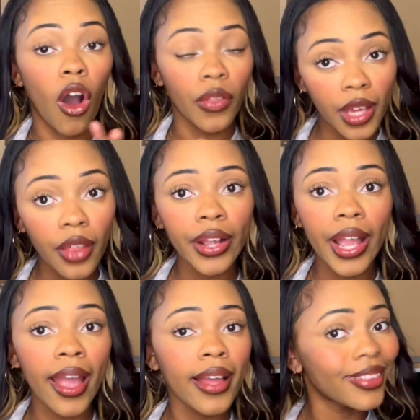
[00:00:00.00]
on the other
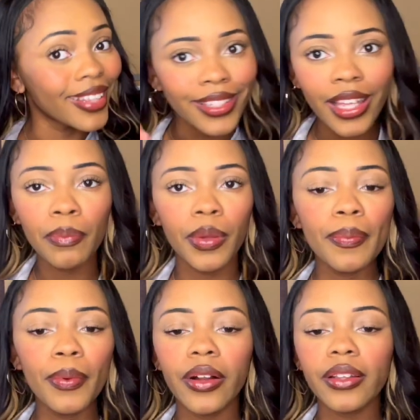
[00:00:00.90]
hand, the same
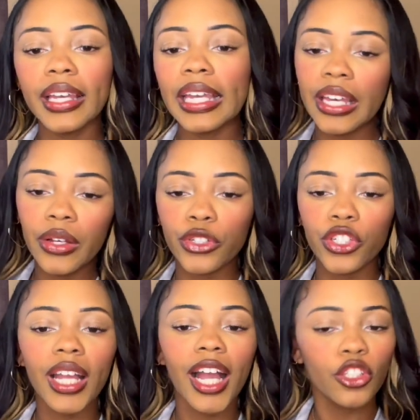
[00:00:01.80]
people are like, ew,
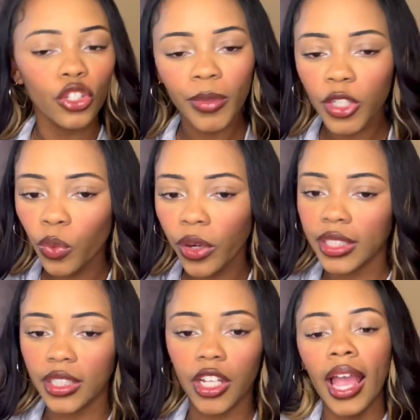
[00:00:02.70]
she got too much work
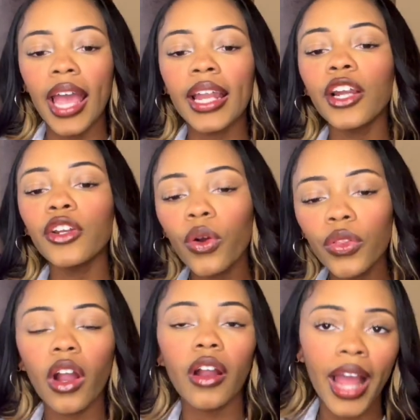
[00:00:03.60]
done. And I know the
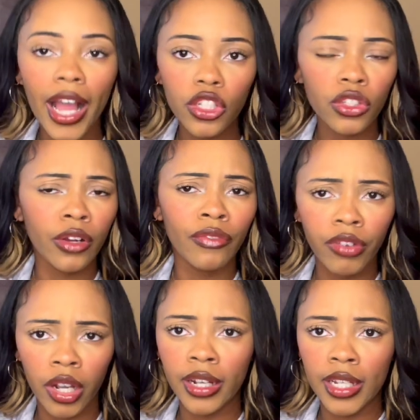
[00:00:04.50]
Kardashians are a
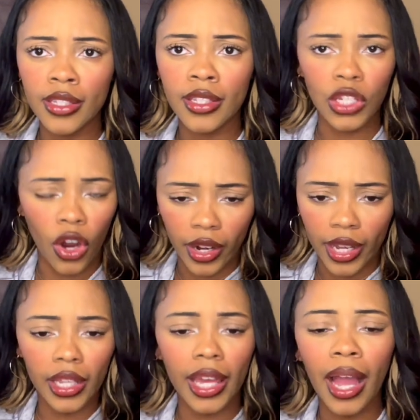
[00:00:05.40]
very easy
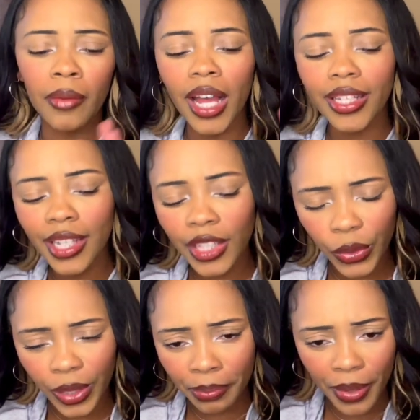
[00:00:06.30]
target. Like, I'm not saying they're
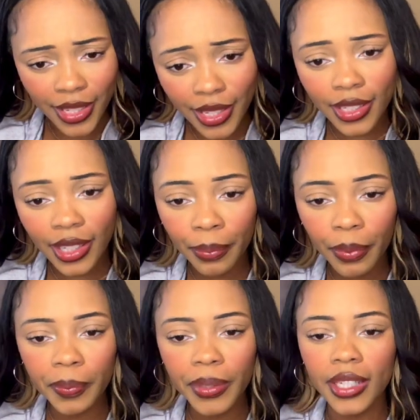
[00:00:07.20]
the best
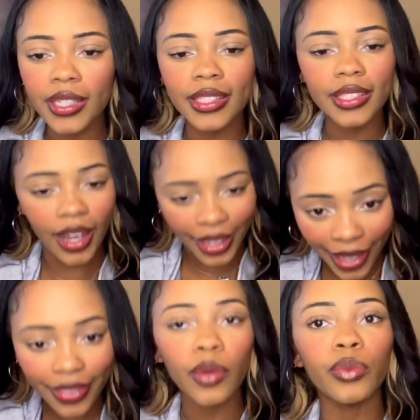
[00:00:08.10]
example because,
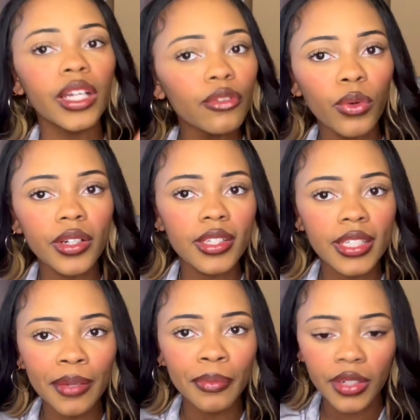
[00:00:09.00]
again, they reinforce the
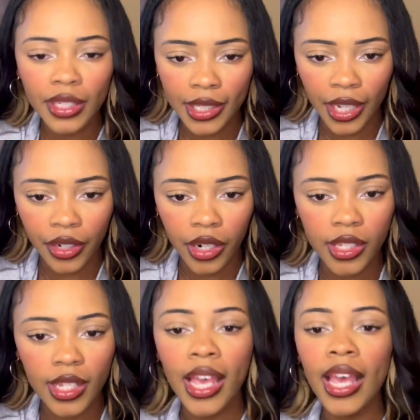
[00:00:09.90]
same beauty
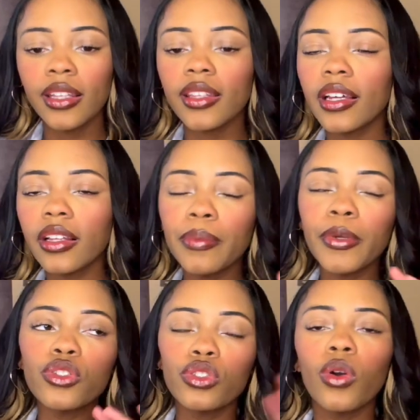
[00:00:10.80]
standards that they claim
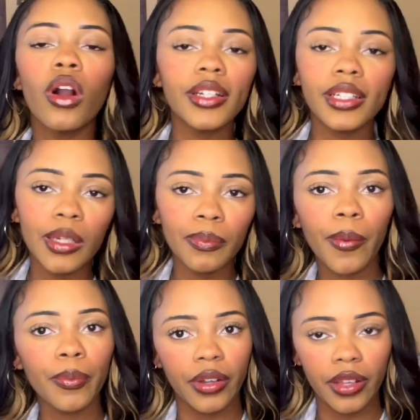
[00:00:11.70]
are so hard to keep
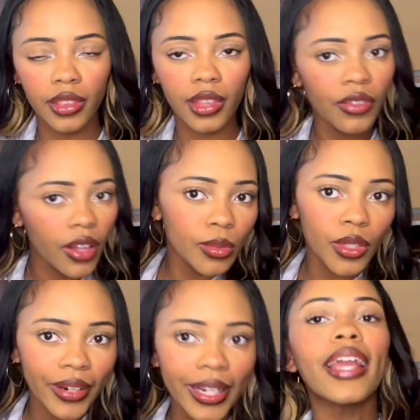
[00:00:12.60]
up with. They've helped
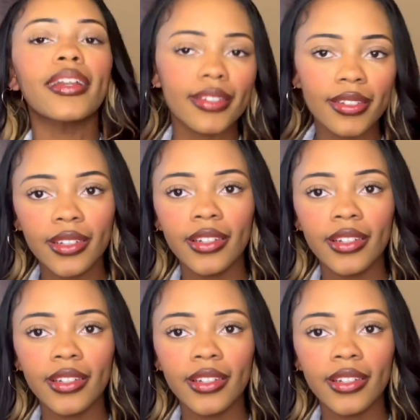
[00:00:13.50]
create